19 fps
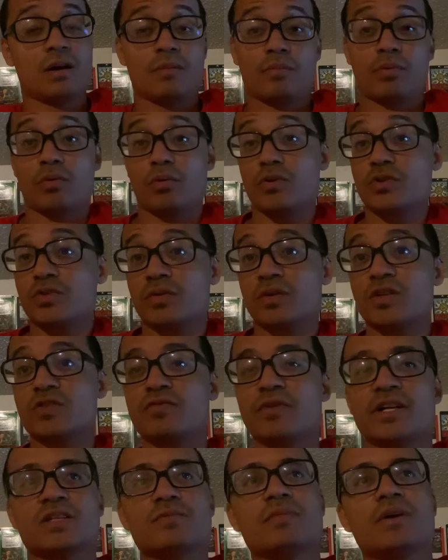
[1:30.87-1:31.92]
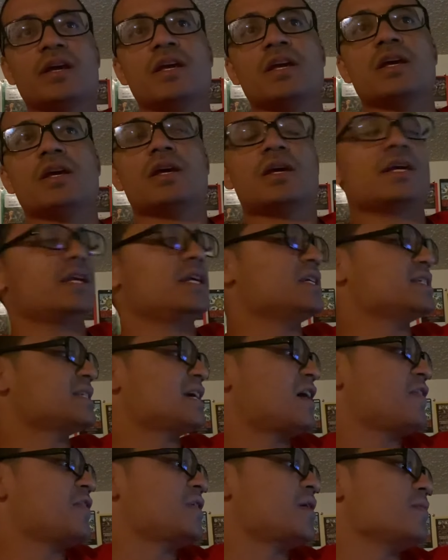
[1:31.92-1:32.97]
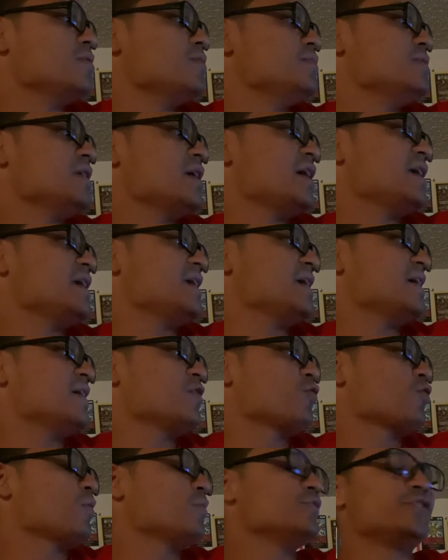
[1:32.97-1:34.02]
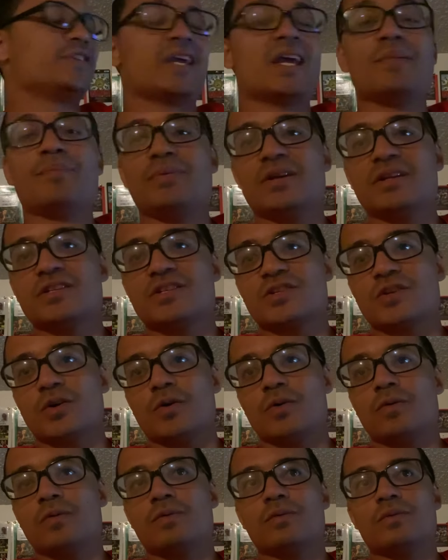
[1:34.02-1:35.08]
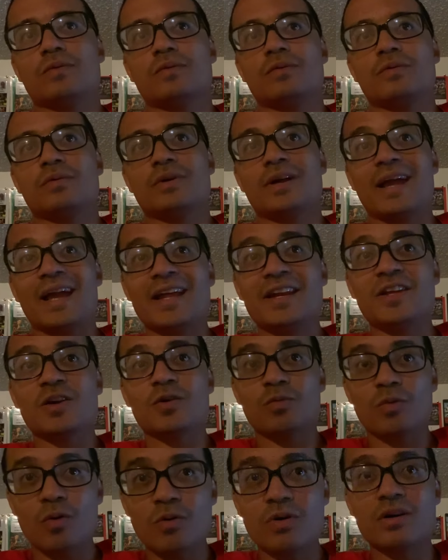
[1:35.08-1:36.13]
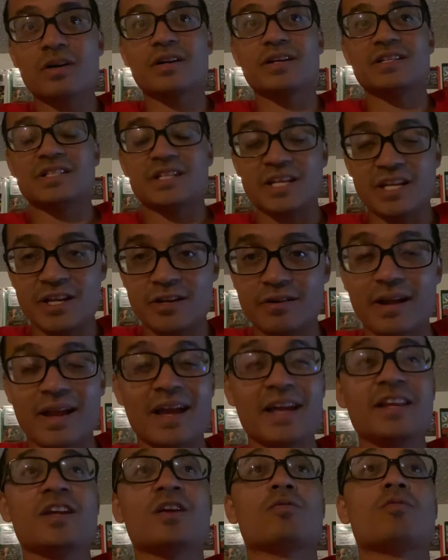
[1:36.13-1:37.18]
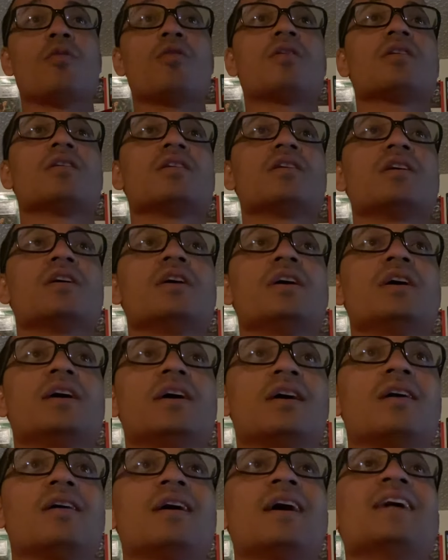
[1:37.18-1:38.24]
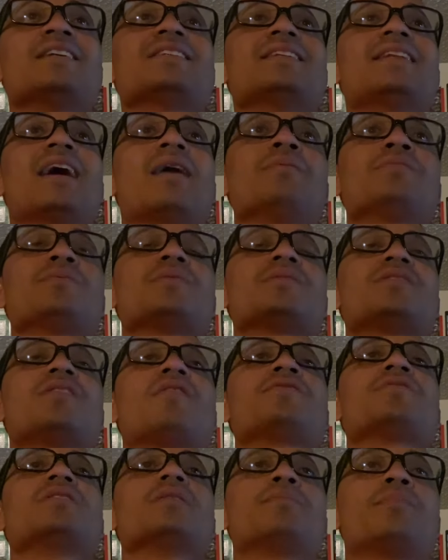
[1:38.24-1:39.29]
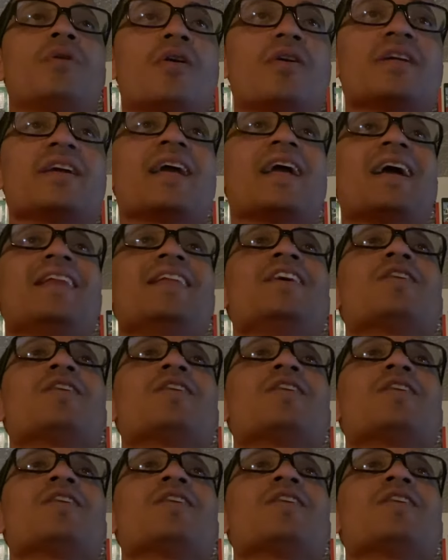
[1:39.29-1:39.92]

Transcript: Barroso on his resume. He's now the WBA interim champion. So Andy Hiraoka is here. Andy Hiraoka has announced himself to the party. Andy